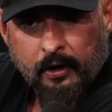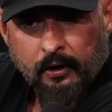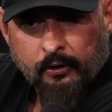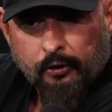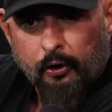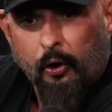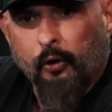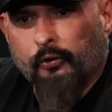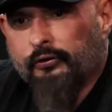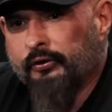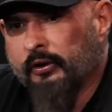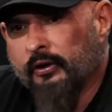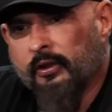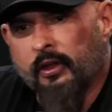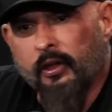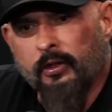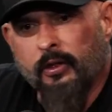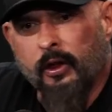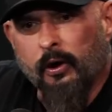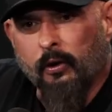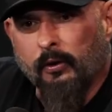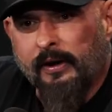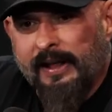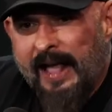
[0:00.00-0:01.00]
Those are the
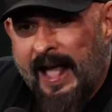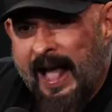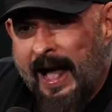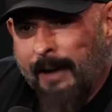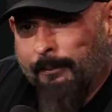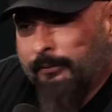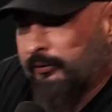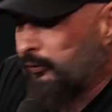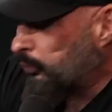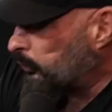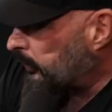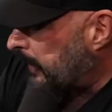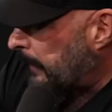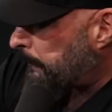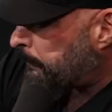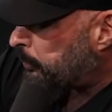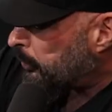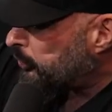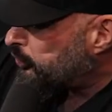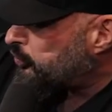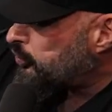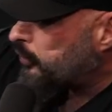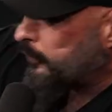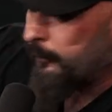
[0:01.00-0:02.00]
little gaps that
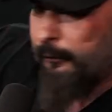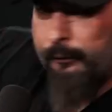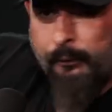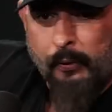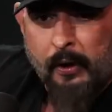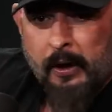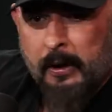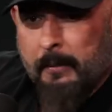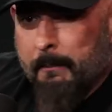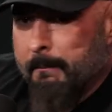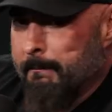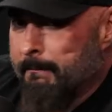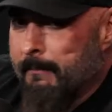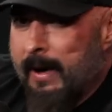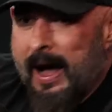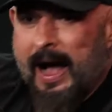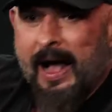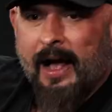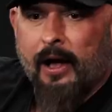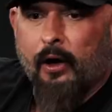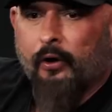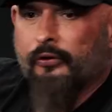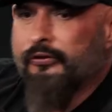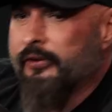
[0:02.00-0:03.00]
put you
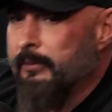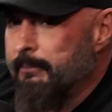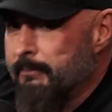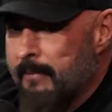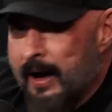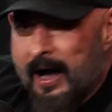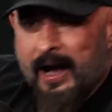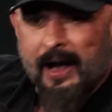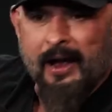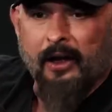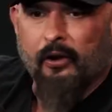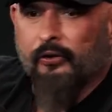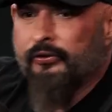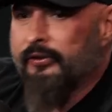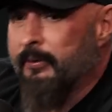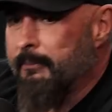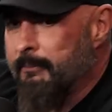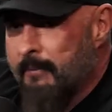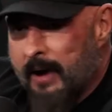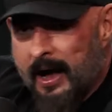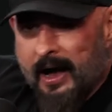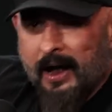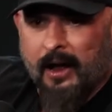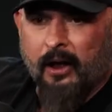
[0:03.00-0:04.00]
miles and miles
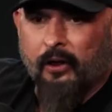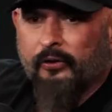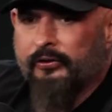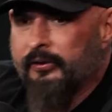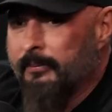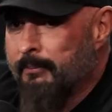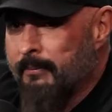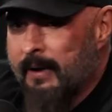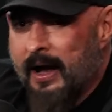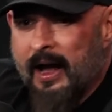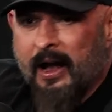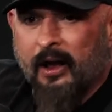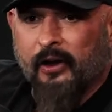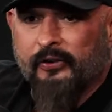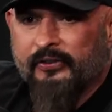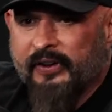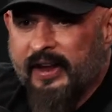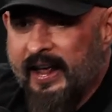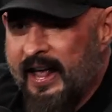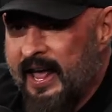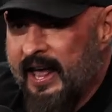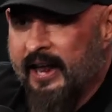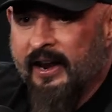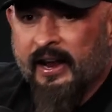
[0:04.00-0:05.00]
and miles and miles
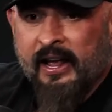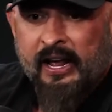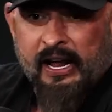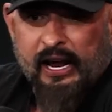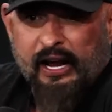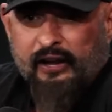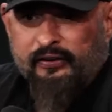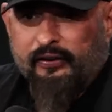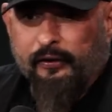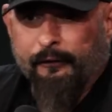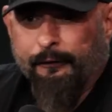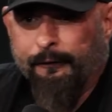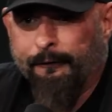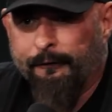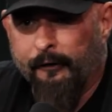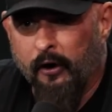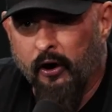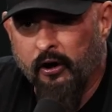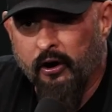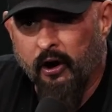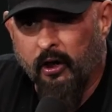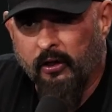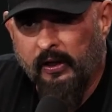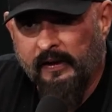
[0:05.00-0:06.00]
ahead. Is it
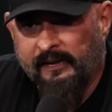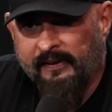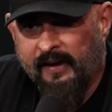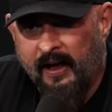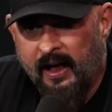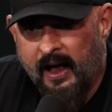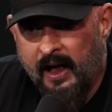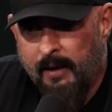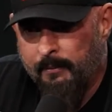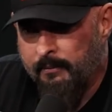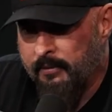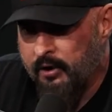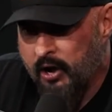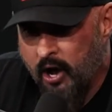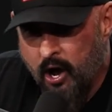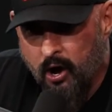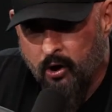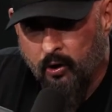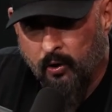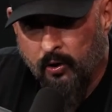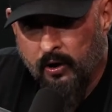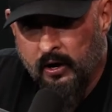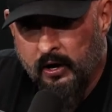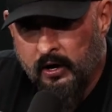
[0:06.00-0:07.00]
fun all the time?
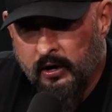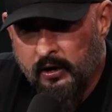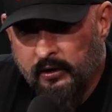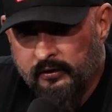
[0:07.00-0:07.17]
No.